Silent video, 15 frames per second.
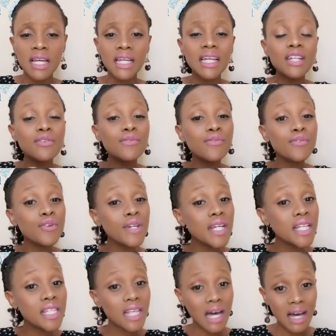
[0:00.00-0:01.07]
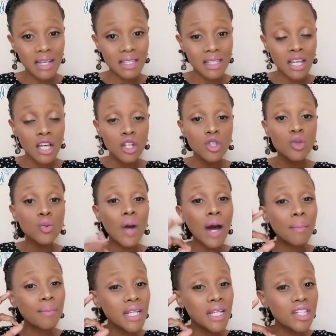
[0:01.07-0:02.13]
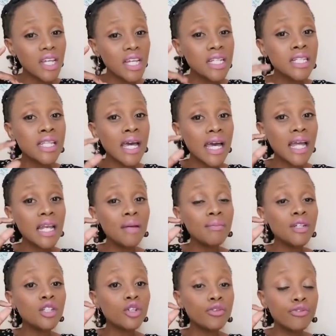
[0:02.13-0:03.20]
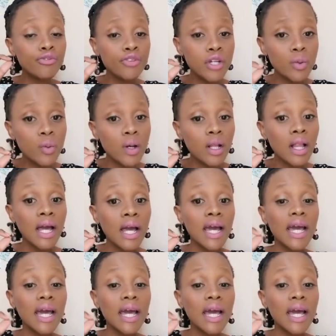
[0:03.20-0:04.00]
It frees us to appreciate the element of free will